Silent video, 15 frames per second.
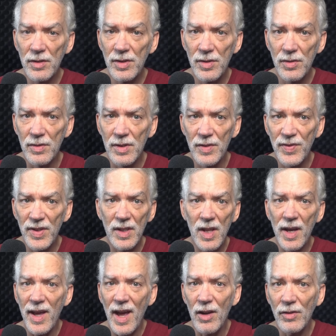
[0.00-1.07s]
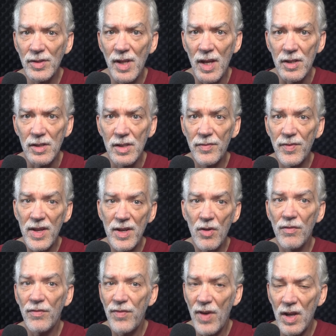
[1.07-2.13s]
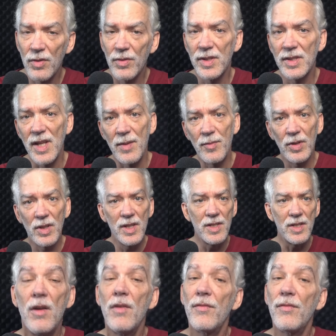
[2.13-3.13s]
students feel like outsiders if they don't follow the same religion,